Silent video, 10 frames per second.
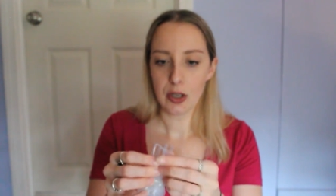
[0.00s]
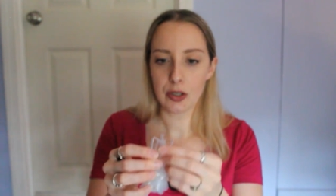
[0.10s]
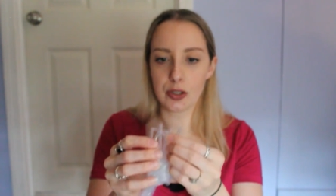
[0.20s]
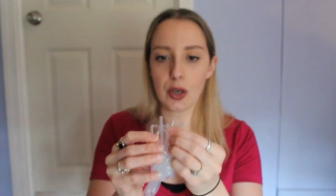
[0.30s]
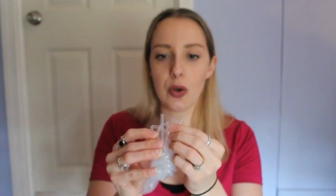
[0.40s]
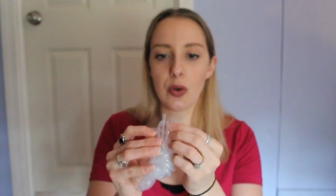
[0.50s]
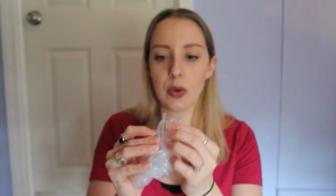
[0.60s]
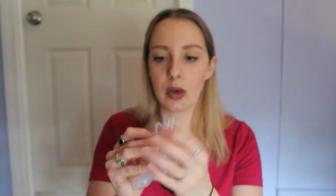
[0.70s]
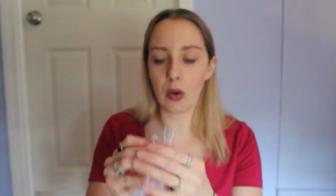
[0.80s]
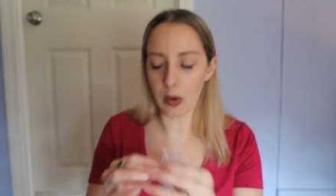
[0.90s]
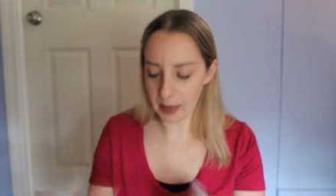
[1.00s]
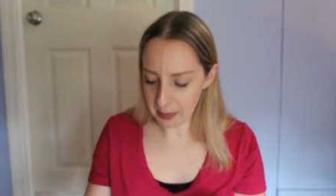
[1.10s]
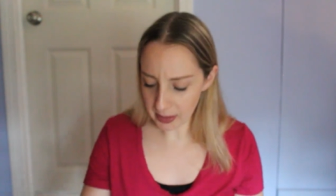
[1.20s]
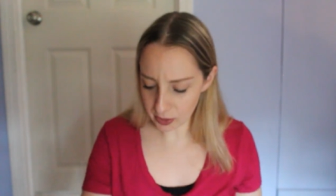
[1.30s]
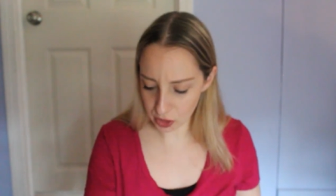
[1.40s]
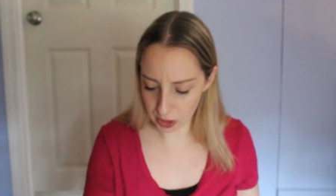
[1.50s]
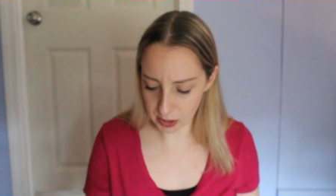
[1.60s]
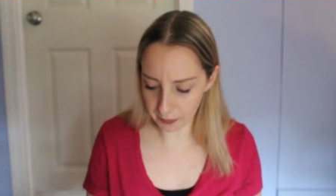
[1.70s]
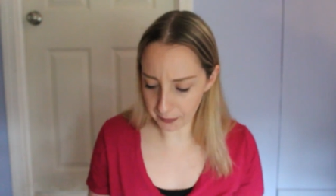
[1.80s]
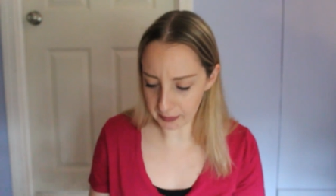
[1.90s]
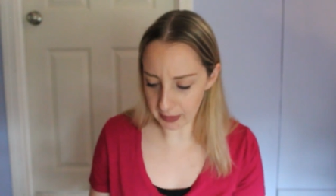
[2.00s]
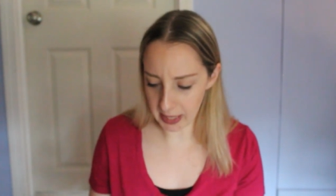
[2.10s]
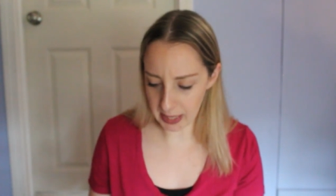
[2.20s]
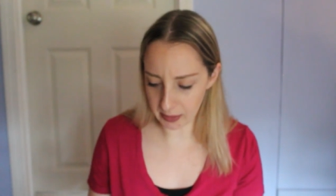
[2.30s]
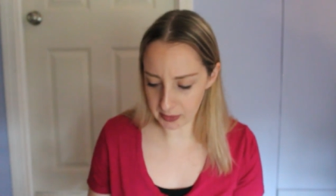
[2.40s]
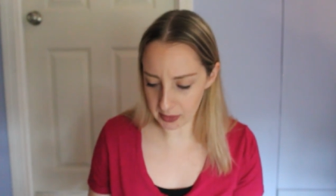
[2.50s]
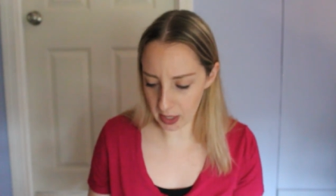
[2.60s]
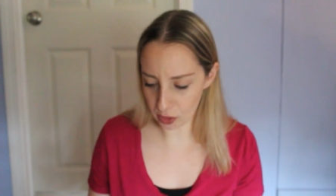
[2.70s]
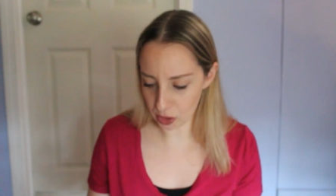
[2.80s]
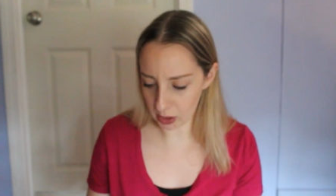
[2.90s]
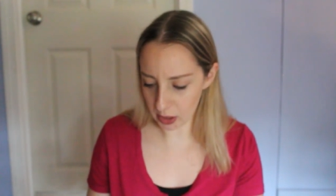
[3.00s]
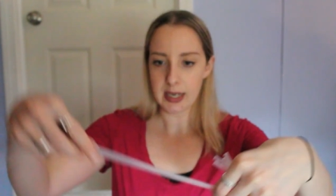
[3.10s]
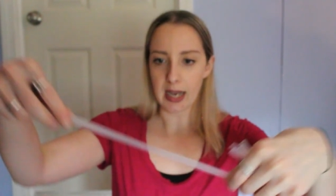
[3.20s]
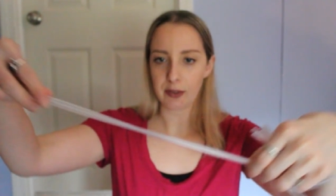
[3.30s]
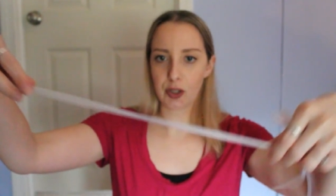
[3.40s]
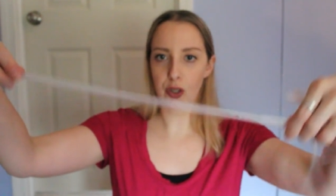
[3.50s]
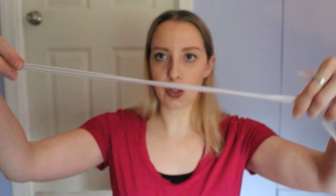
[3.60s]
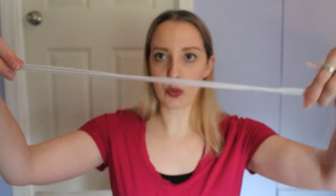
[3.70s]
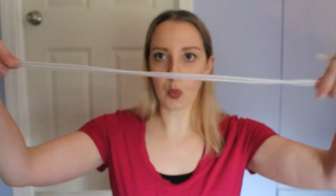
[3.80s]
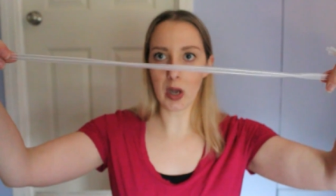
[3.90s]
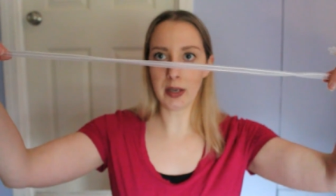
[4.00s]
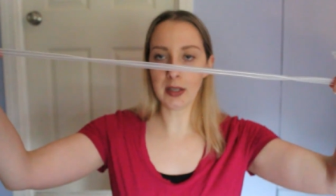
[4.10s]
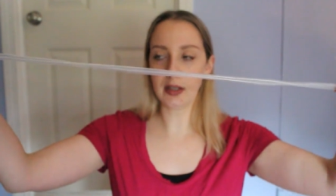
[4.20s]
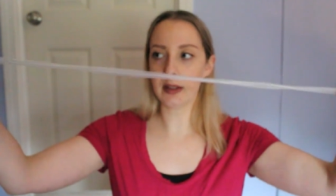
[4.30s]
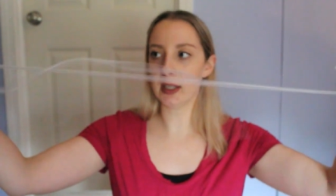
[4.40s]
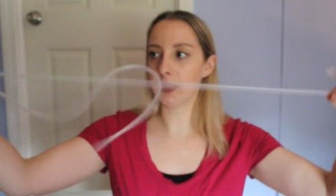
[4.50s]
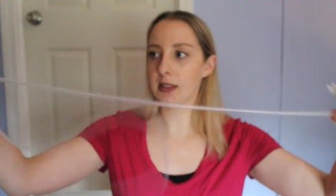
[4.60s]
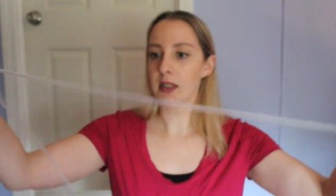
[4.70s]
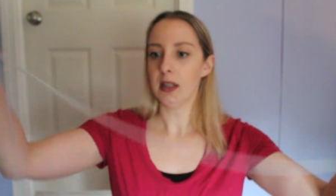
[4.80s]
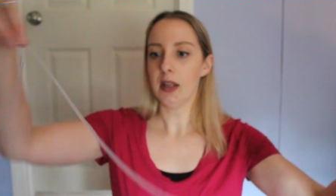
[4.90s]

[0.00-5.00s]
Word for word: So, or maybe it's just different lengths actually. Yeah, so there's one that's